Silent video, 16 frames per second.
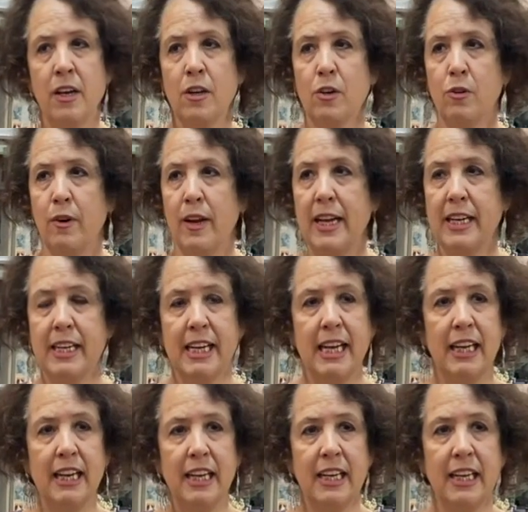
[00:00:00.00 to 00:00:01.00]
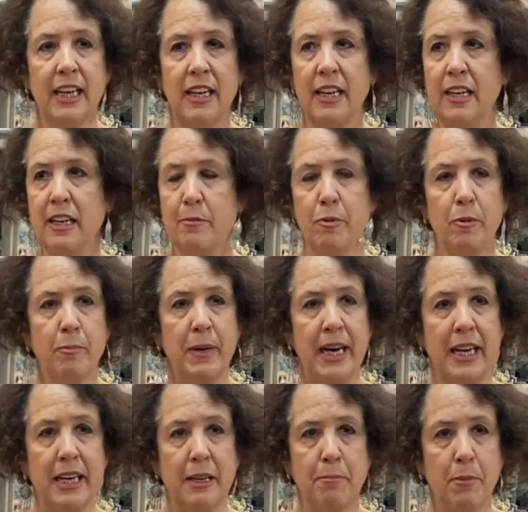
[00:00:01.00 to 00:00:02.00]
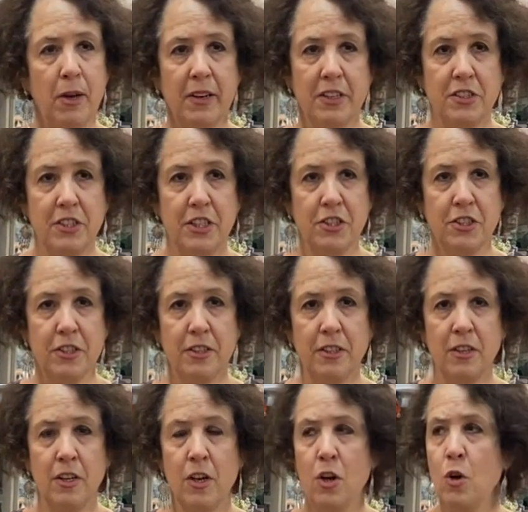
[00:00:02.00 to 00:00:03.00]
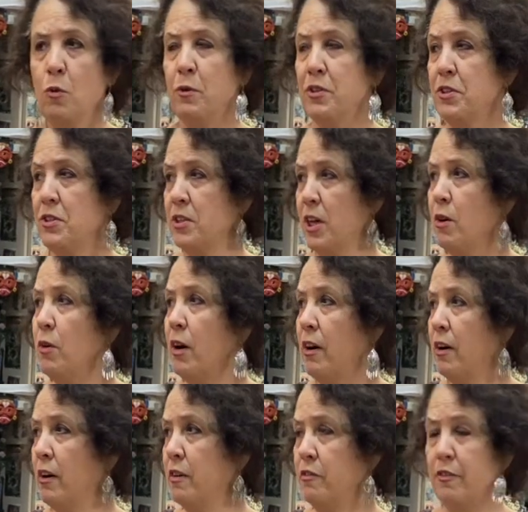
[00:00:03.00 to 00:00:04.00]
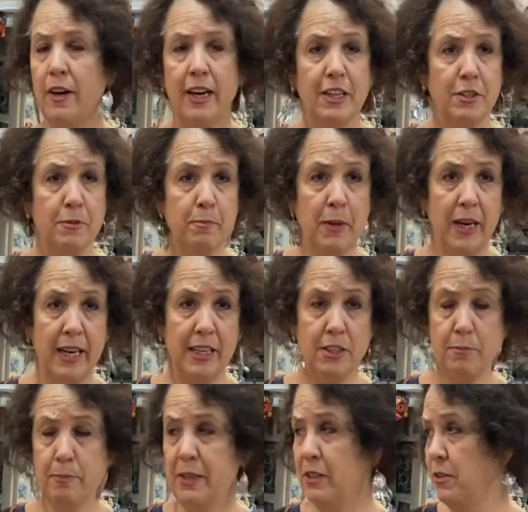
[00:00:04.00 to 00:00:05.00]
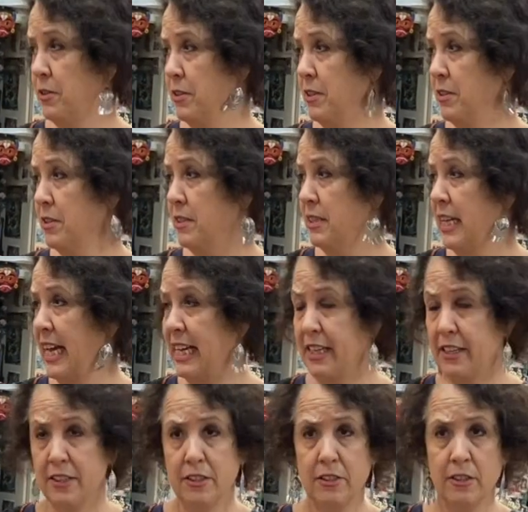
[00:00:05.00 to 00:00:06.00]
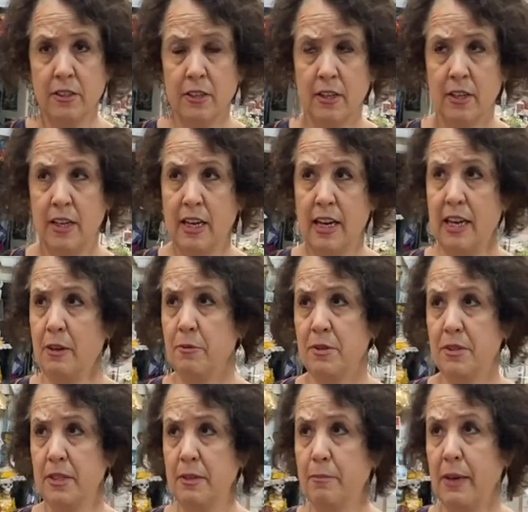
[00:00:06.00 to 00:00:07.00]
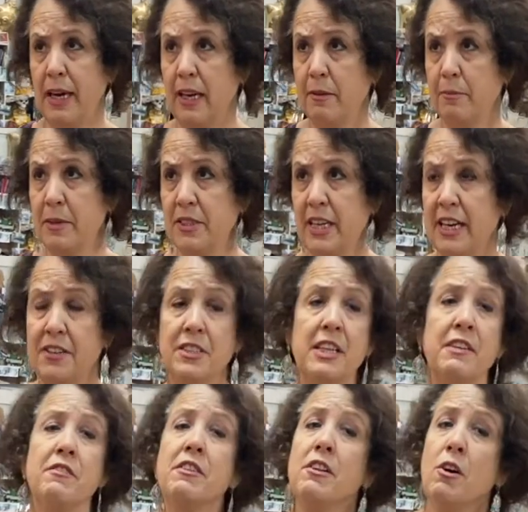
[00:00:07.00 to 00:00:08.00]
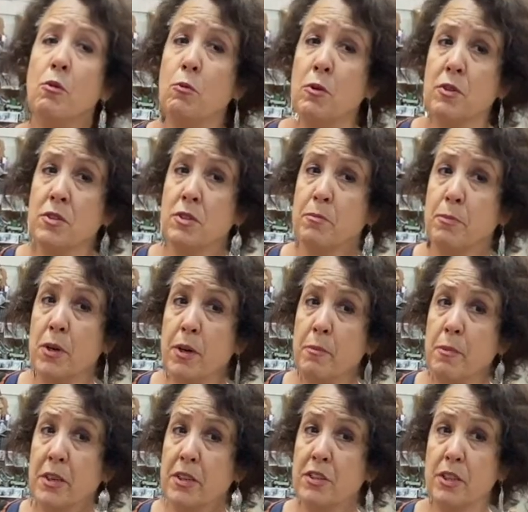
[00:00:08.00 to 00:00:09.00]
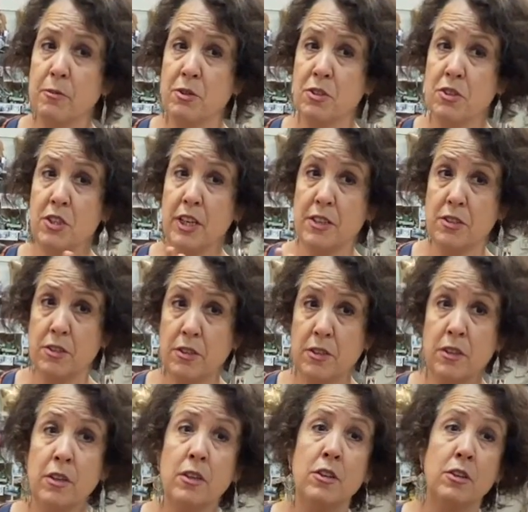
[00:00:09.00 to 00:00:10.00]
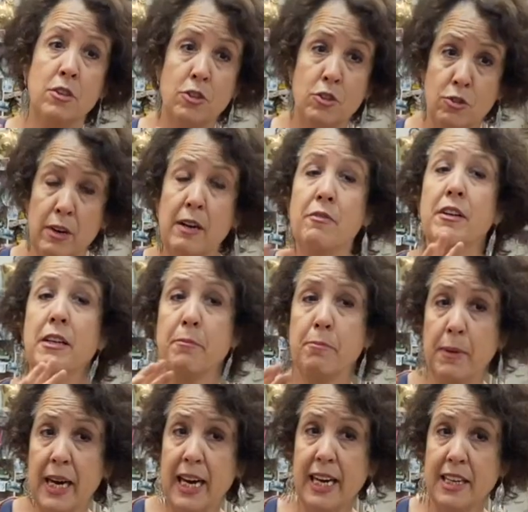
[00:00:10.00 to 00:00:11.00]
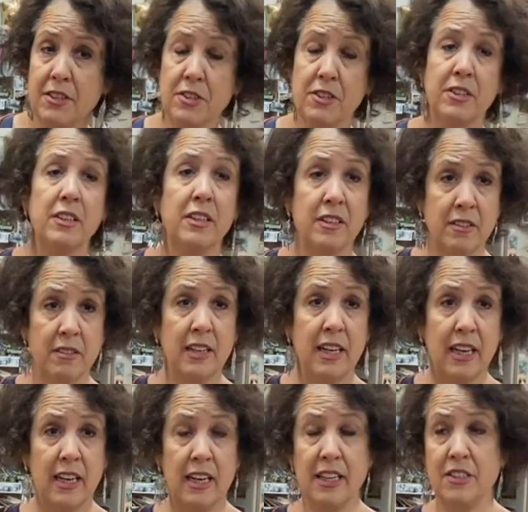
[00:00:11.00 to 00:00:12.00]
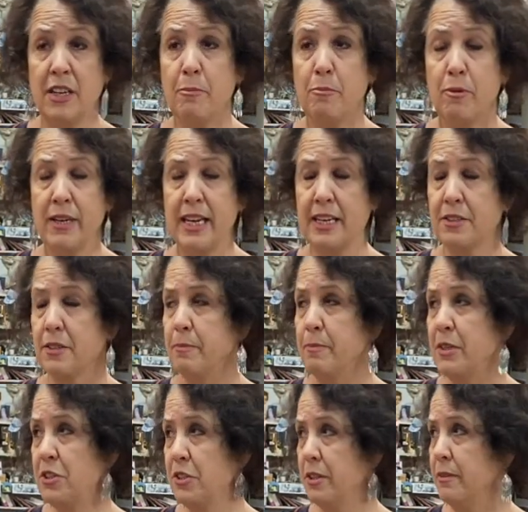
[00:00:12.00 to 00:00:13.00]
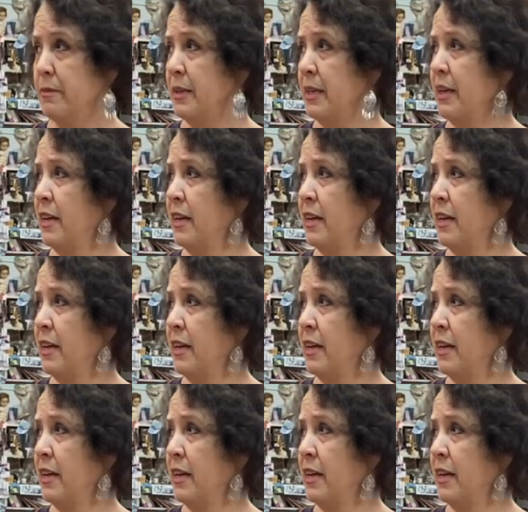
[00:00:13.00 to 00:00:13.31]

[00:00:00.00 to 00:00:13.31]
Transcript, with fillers: Craig Kelly, a Liberal Party politician, was so horrified by it because it's naked and it was in Parliament House. Even though it wasn't permanent, it was just travelling past and a, a, temporary exhibition,